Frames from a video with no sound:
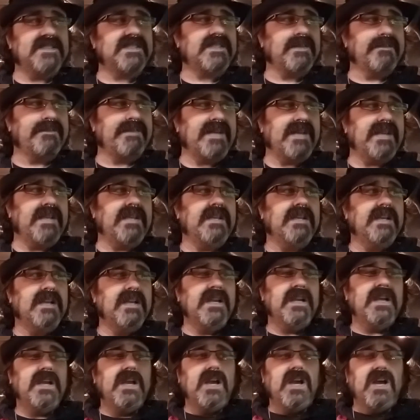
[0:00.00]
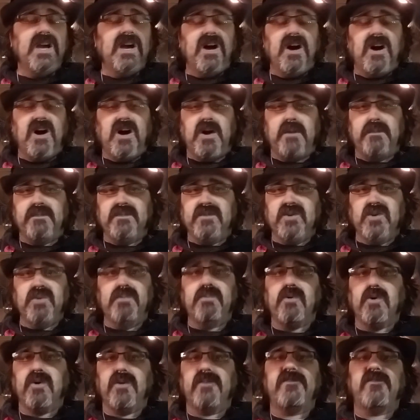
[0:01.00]
to be
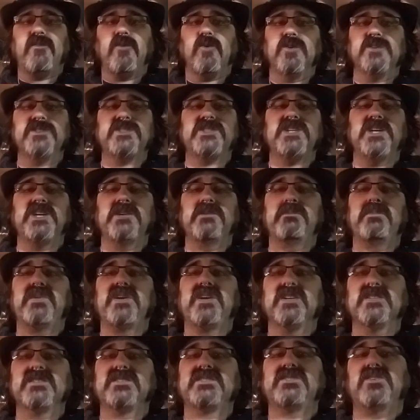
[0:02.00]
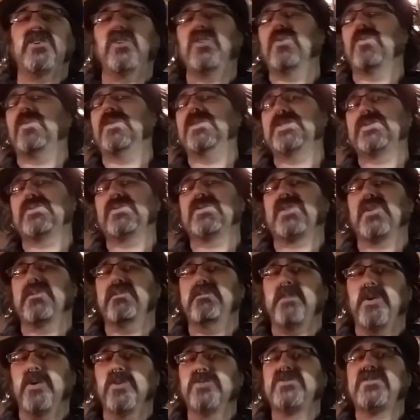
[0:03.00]
newborn foreskin, because they're the ones with the
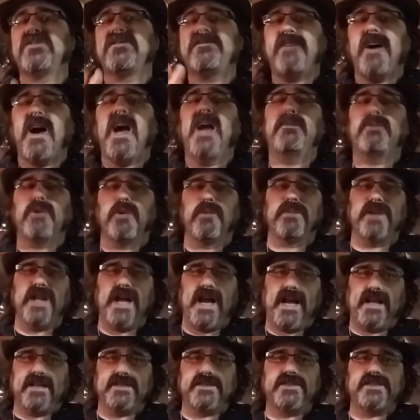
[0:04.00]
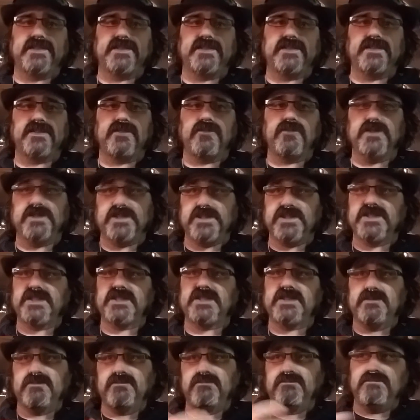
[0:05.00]
most fibroblasts, which is
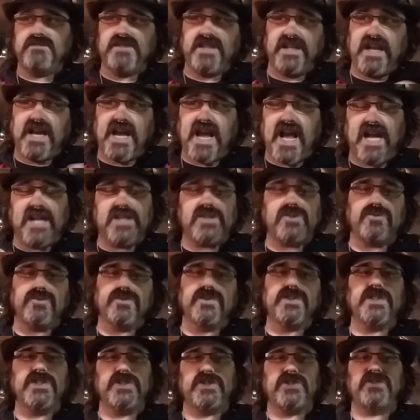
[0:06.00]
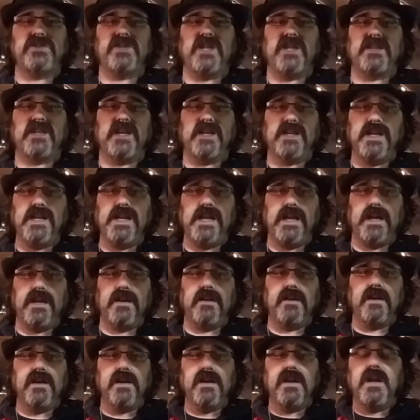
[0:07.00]
the actual tissue that they need
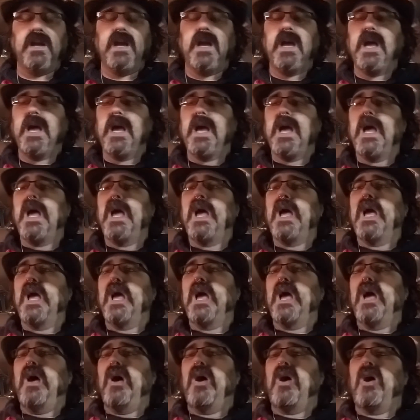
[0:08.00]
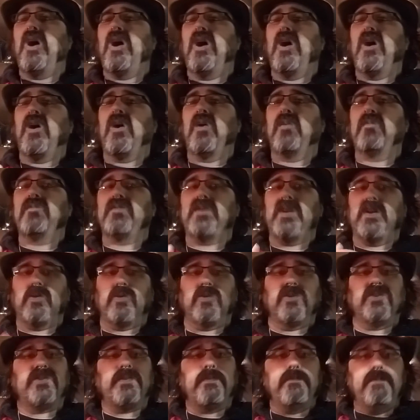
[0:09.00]
in
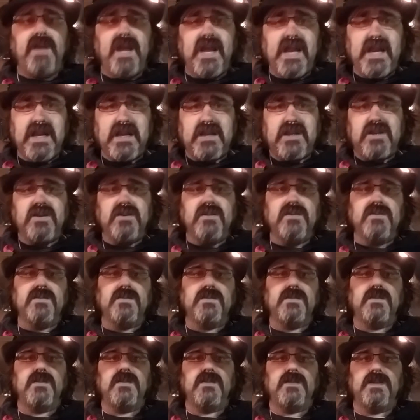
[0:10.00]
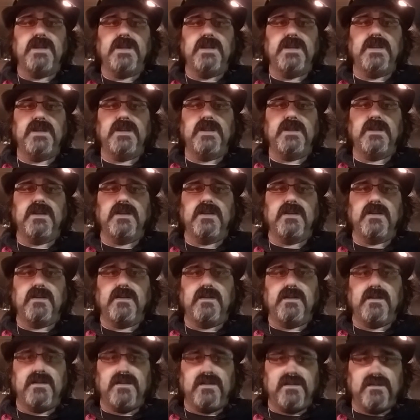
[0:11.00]
order to make the
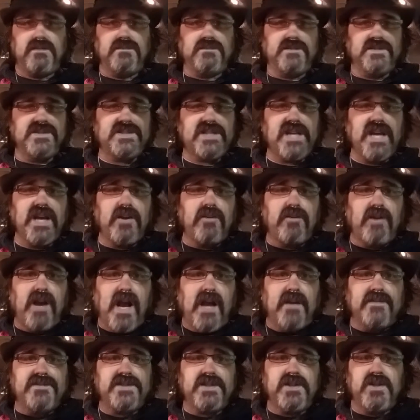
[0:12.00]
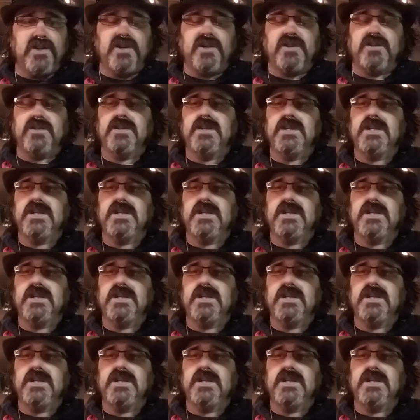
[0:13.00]
skin grafts and all,